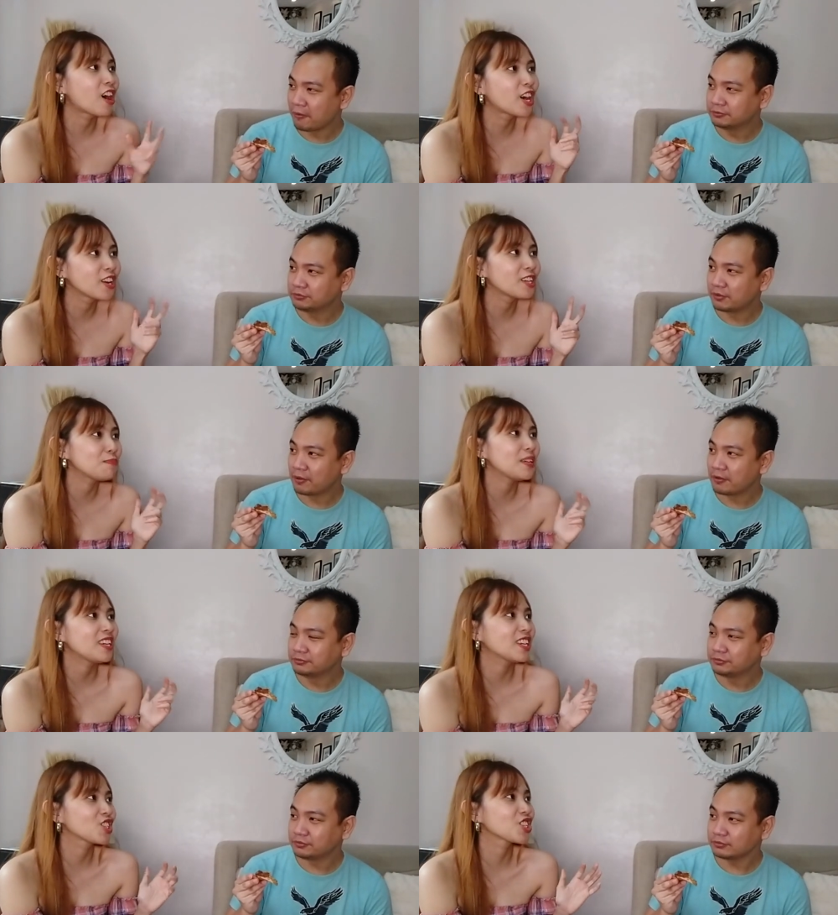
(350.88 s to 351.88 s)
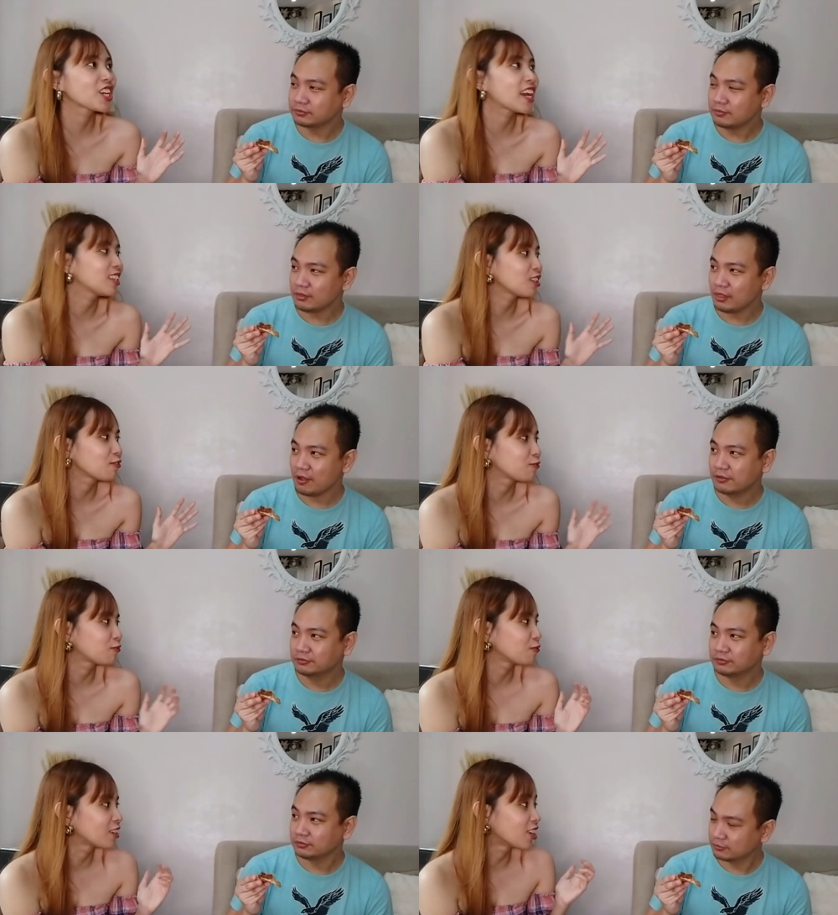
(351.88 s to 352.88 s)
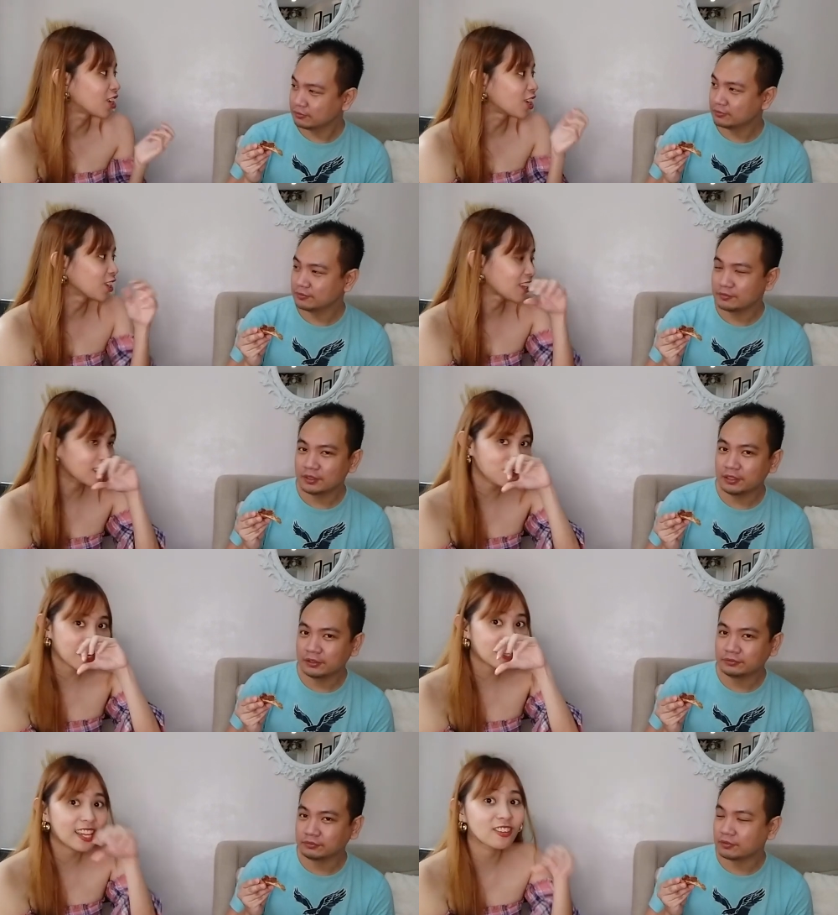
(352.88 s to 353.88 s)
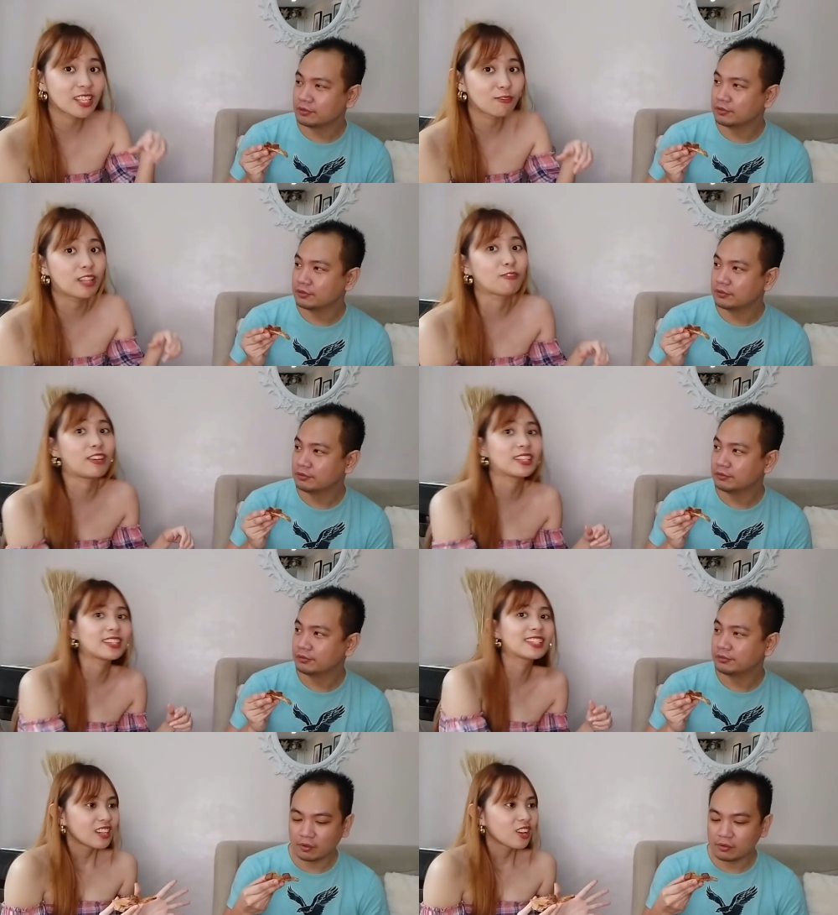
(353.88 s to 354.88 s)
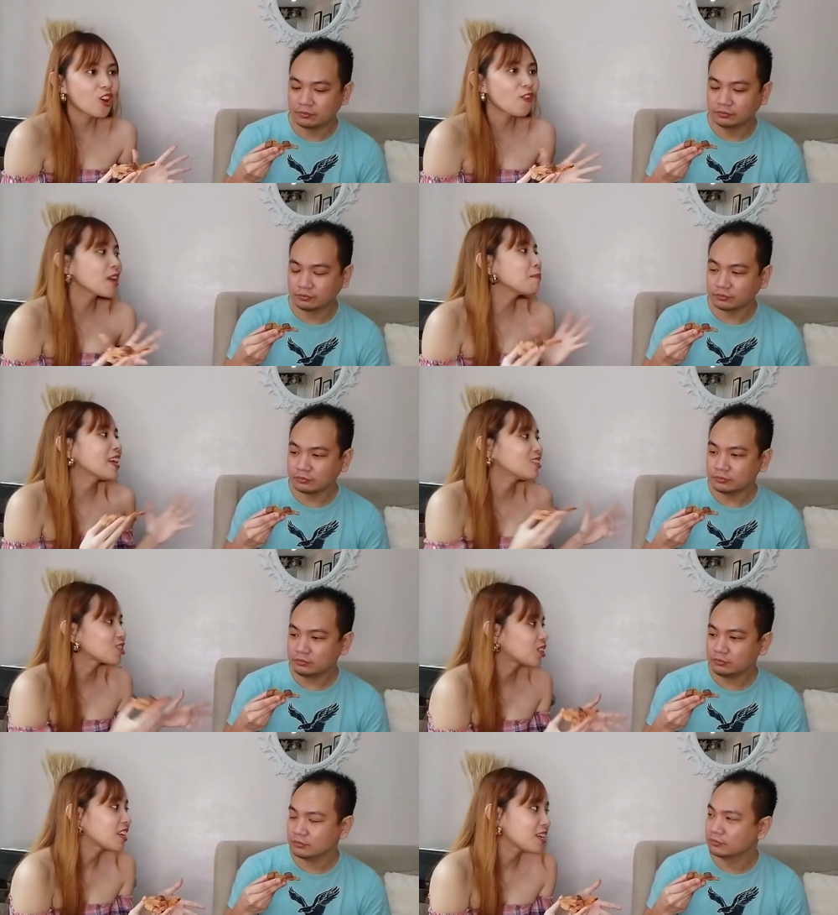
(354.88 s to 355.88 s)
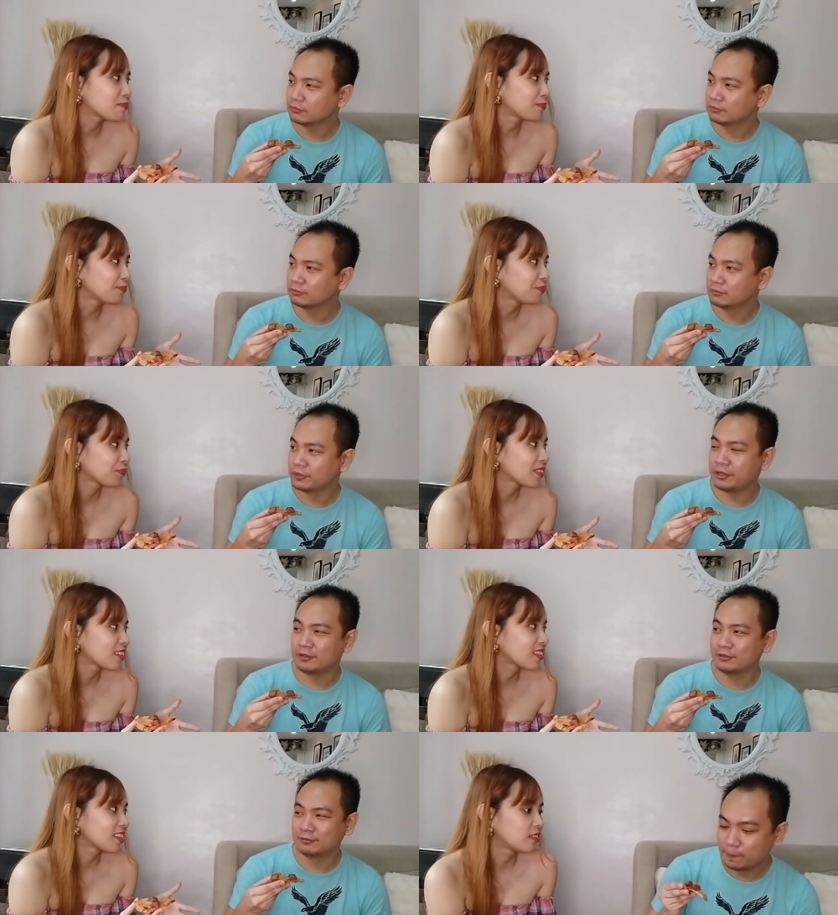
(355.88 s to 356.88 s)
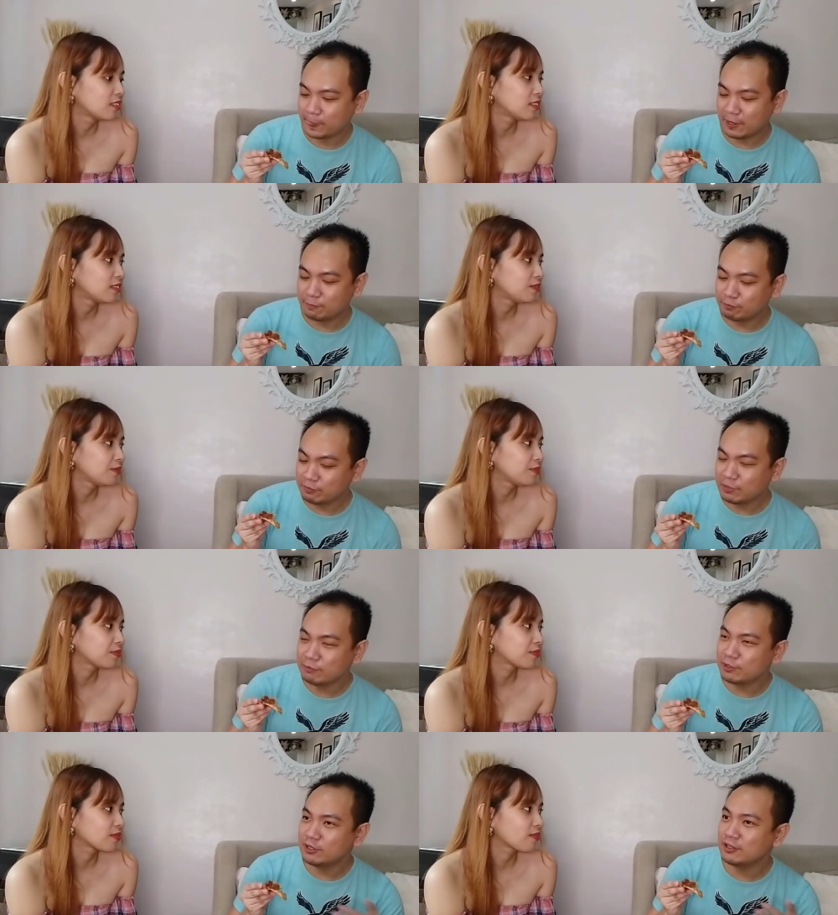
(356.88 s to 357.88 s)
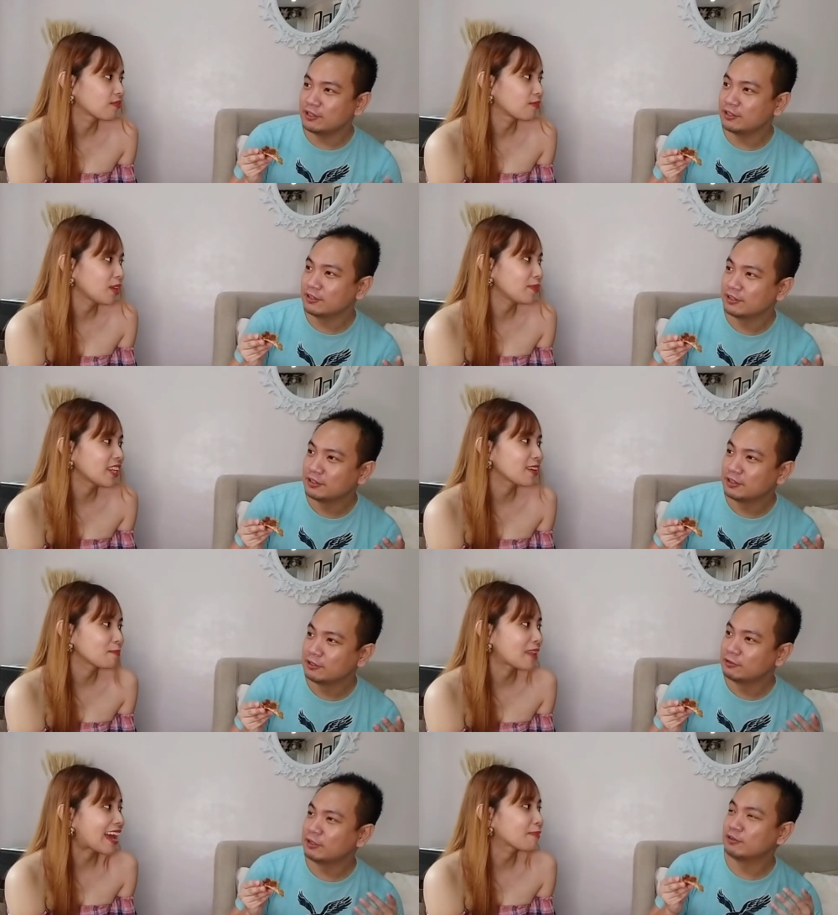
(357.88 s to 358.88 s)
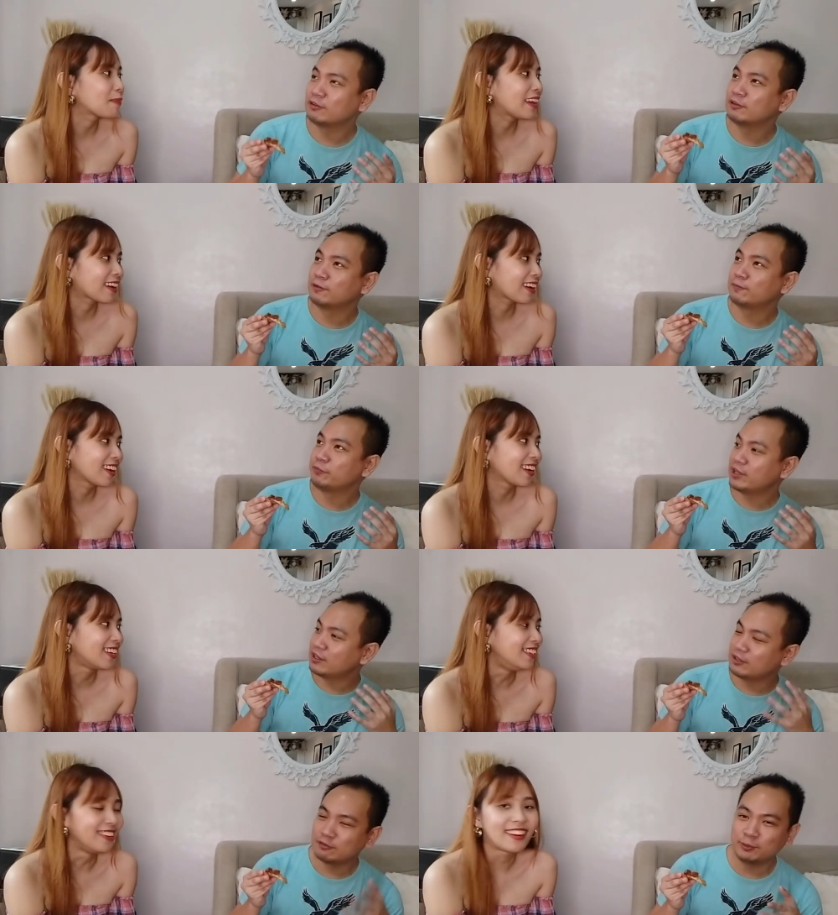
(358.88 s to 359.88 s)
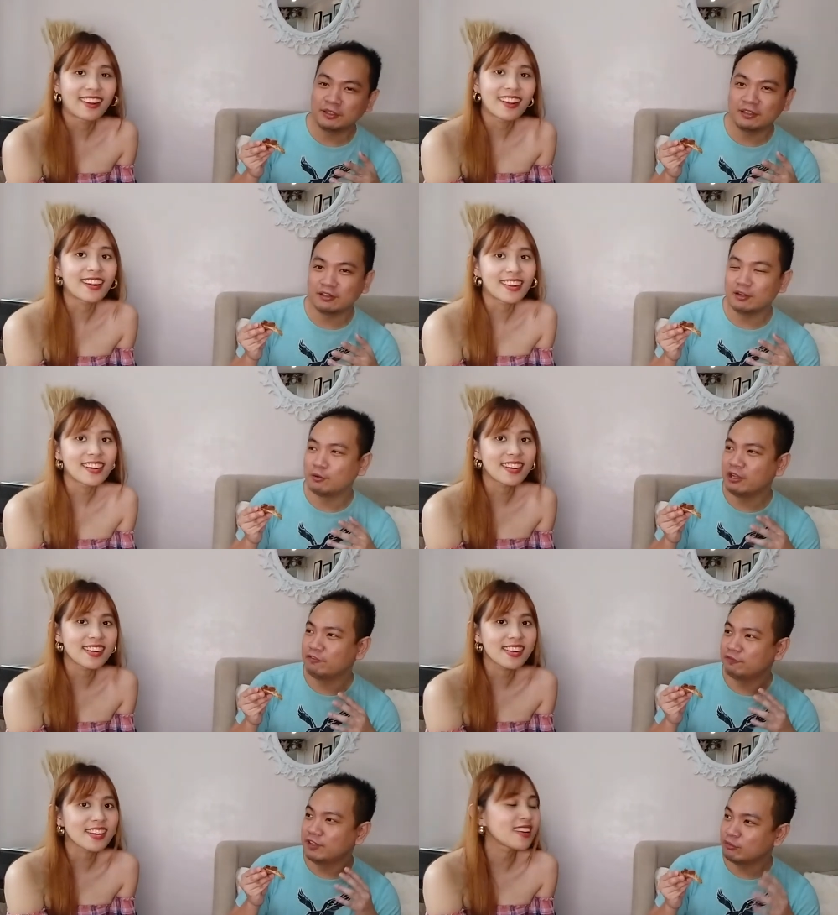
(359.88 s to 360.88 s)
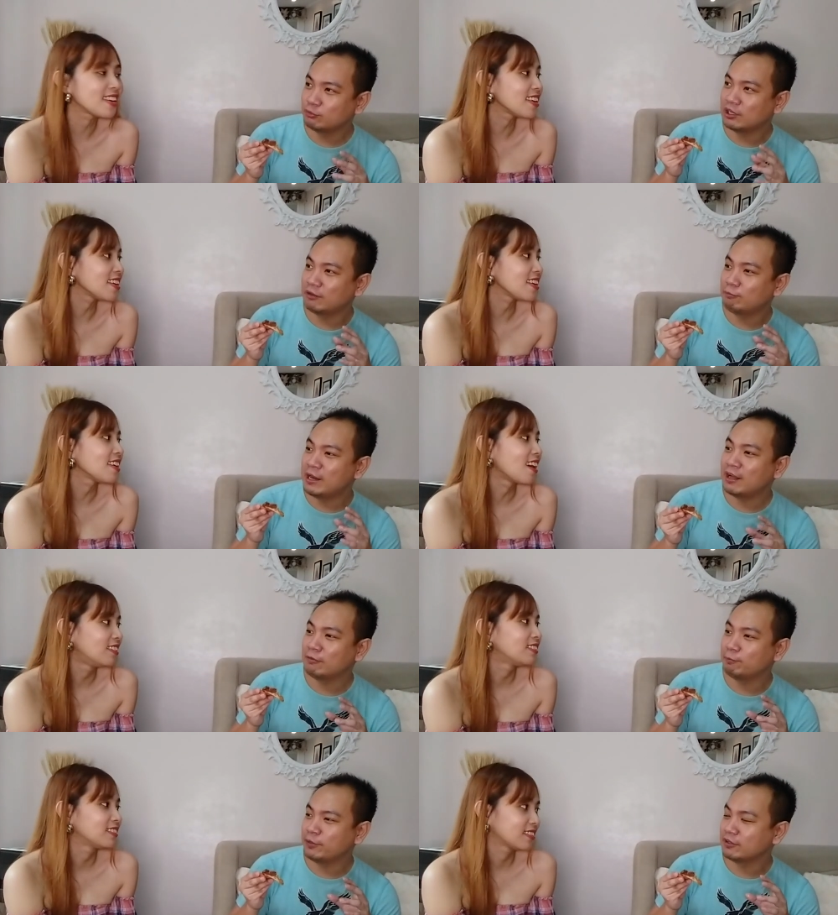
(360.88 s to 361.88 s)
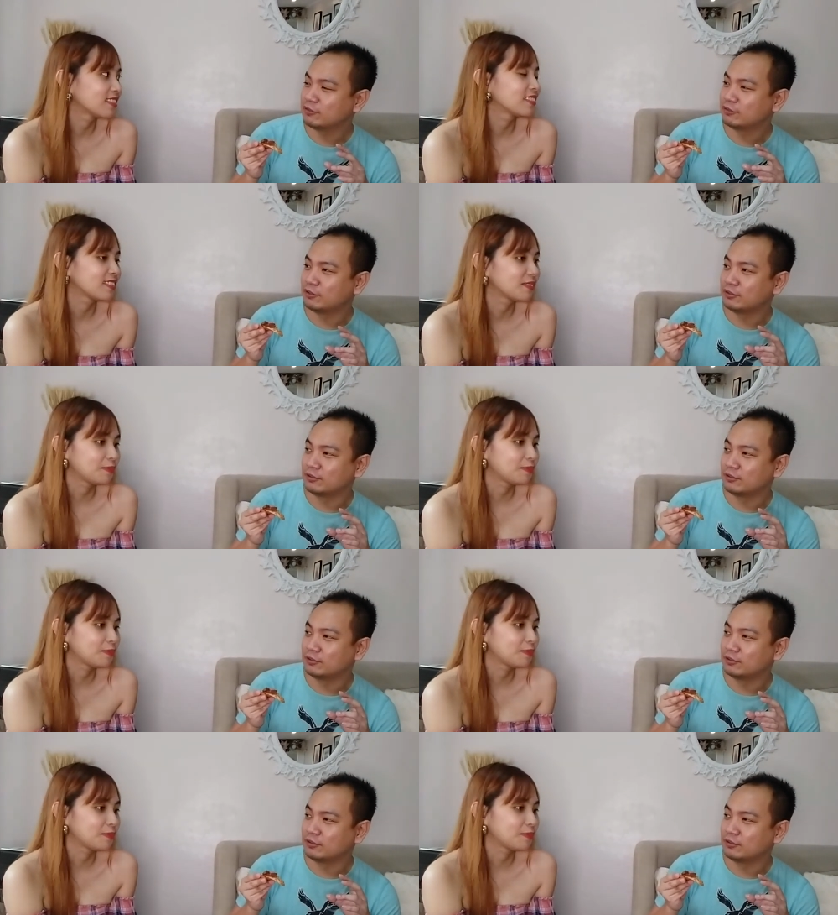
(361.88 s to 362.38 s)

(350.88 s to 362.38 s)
Speaker 1: R&B-ish kind of girl. That's why I like Red Velvet. Going mainstream.
Speaker 2: Yeah, yeah, maybe
Speaker 1: like Blackpink.
Speaker 2: Yeah, let's put it. If this were a Blackpink song,